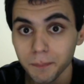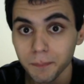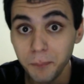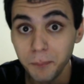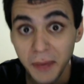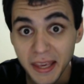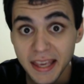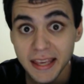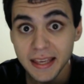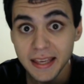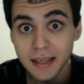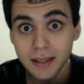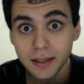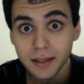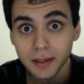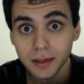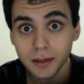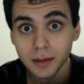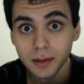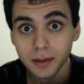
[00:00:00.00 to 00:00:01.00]
be,
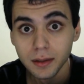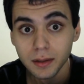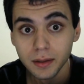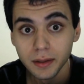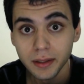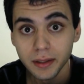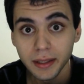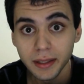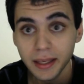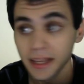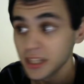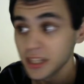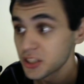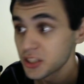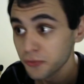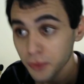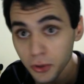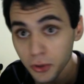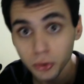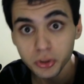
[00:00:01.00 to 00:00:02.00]
it's
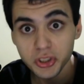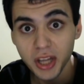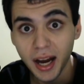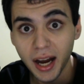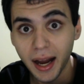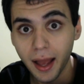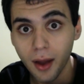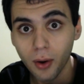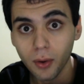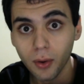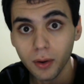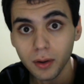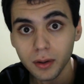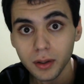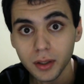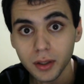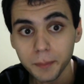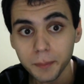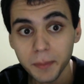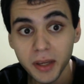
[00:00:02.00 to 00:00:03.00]
futile
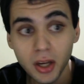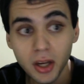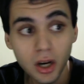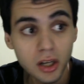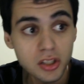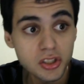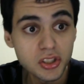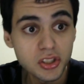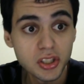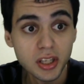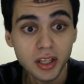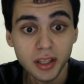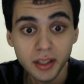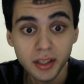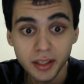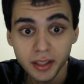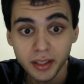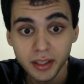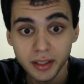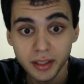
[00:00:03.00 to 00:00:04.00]
because
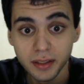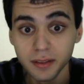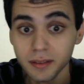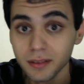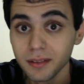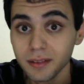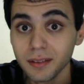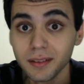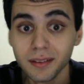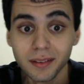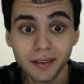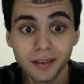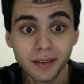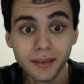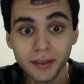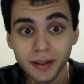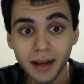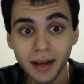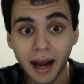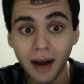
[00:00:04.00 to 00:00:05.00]

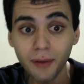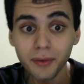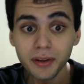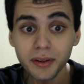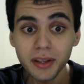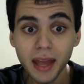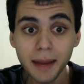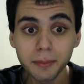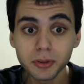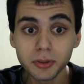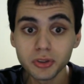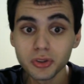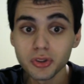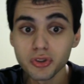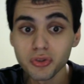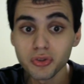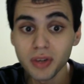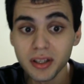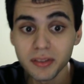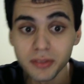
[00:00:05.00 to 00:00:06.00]
how are you able to,
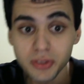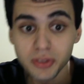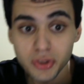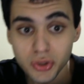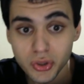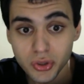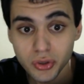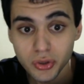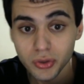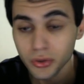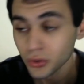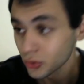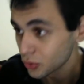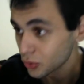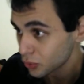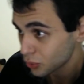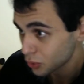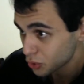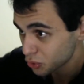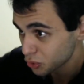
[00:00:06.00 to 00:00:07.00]
tra-
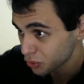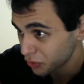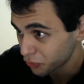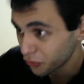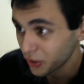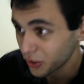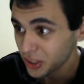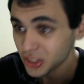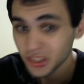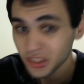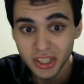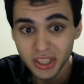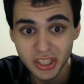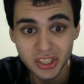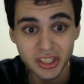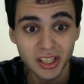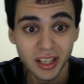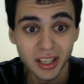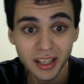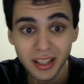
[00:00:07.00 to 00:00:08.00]
to traverse
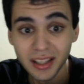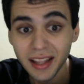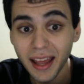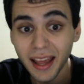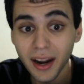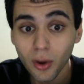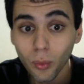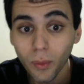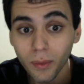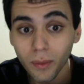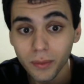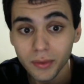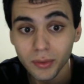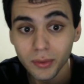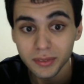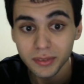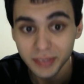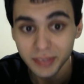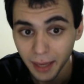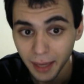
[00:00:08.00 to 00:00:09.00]
this layer
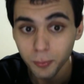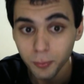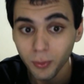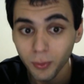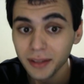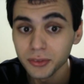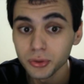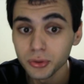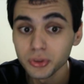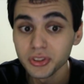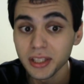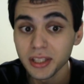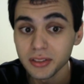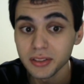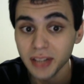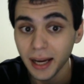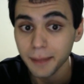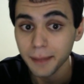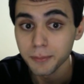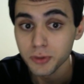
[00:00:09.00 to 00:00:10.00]
type 1 to t-
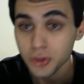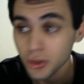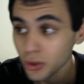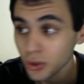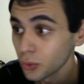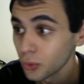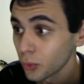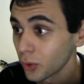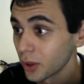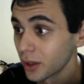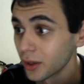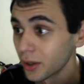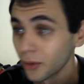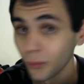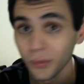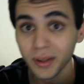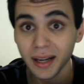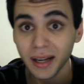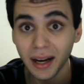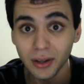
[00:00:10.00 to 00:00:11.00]
type 2
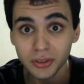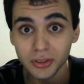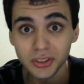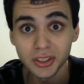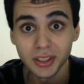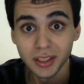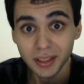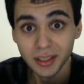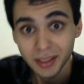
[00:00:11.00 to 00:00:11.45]
without